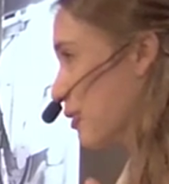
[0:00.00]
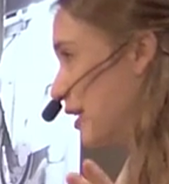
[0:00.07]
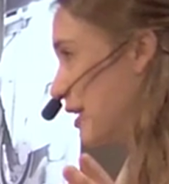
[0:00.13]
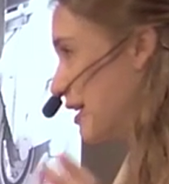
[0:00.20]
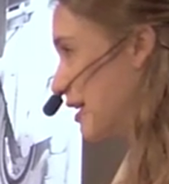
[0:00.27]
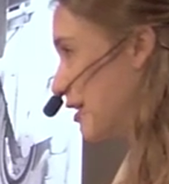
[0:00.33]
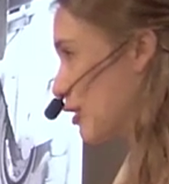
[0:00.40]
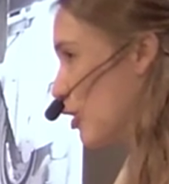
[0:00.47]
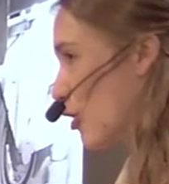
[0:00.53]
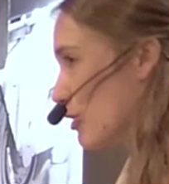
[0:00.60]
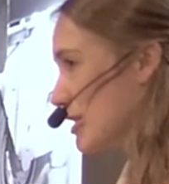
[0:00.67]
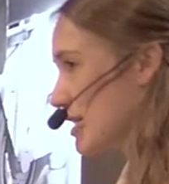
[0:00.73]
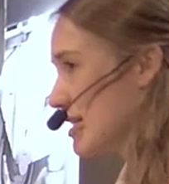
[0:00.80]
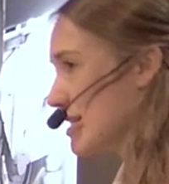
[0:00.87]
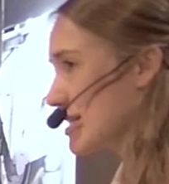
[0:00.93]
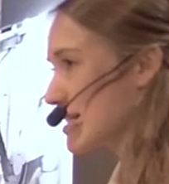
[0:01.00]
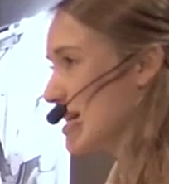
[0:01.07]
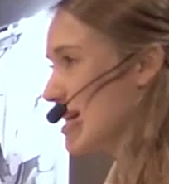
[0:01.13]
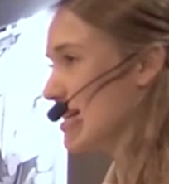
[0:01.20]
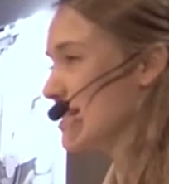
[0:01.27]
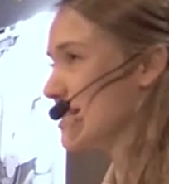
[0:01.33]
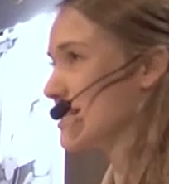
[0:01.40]
completely clogged in this
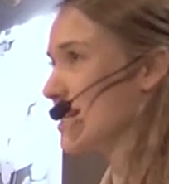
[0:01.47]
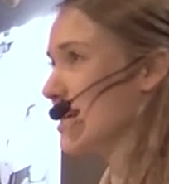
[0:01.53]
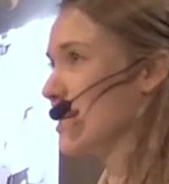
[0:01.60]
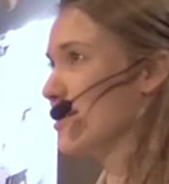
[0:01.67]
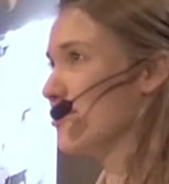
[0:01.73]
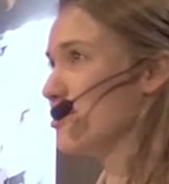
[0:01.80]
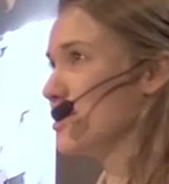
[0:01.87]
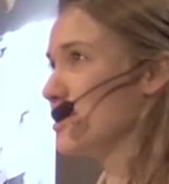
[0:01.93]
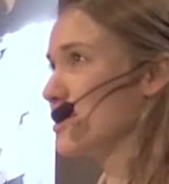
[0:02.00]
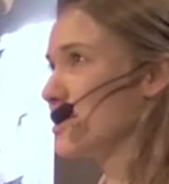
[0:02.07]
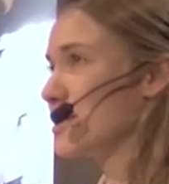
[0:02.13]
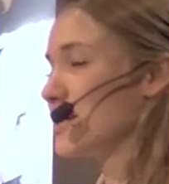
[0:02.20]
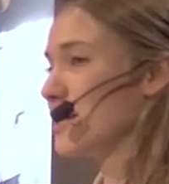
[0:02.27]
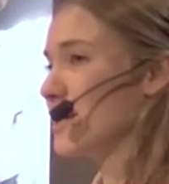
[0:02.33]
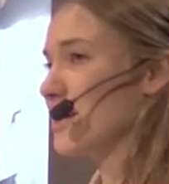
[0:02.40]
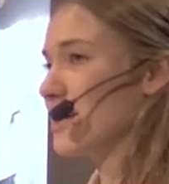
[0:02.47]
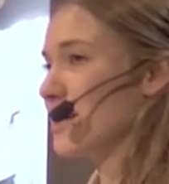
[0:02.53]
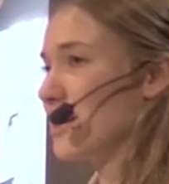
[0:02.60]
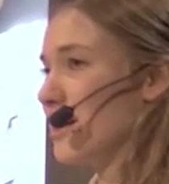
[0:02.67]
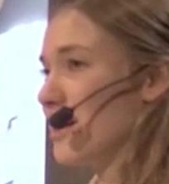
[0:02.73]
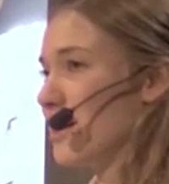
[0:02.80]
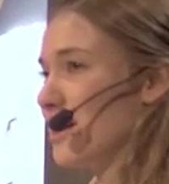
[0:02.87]
net, and it was
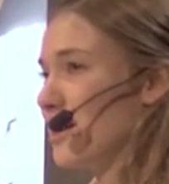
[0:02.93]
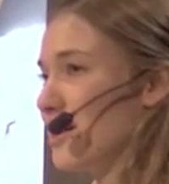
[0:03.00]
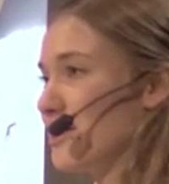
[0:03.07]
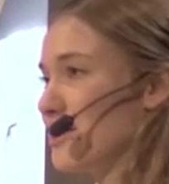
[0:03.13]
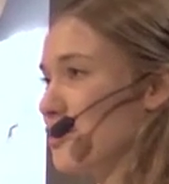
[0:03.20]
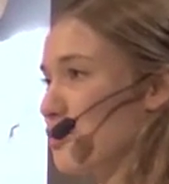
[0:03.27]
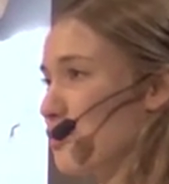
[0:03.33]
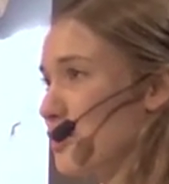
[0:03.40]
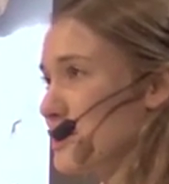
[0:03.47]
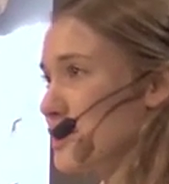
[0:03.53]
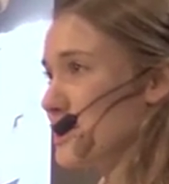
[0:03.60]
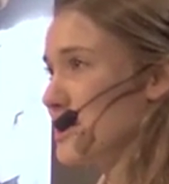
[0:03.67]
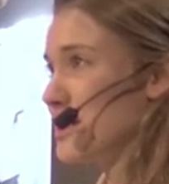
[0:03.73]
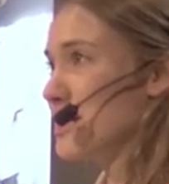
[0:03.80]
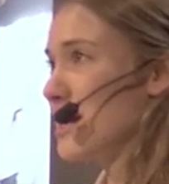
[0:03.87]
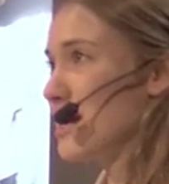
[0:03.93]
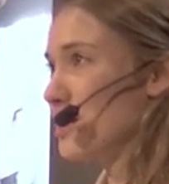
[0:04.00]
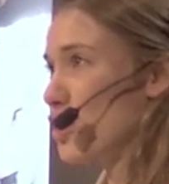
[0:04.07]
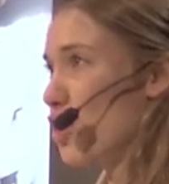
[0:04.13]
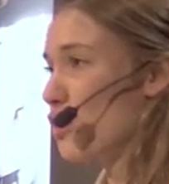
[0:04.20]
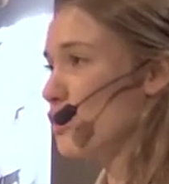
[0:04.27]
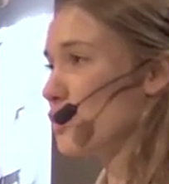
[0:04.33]
the North Sea
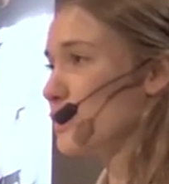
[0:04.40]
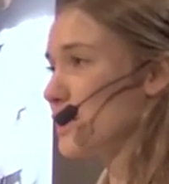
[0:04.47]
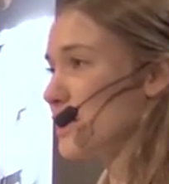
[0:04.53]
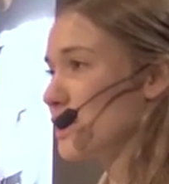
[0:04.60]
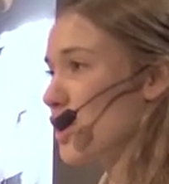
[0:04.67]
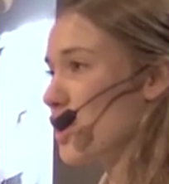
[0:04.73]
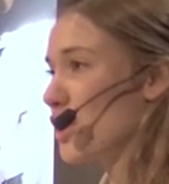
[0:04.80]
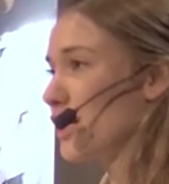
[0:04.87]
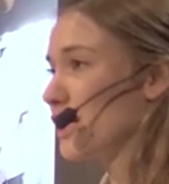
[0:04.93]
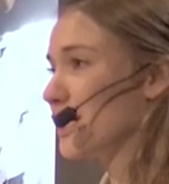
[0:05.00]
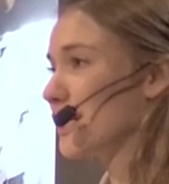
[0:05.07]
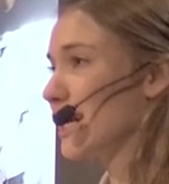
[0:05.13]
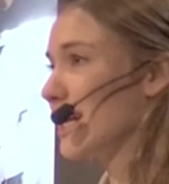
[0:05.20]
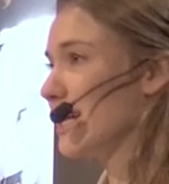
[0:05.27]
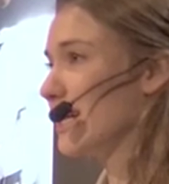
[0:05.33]
and cold and dark,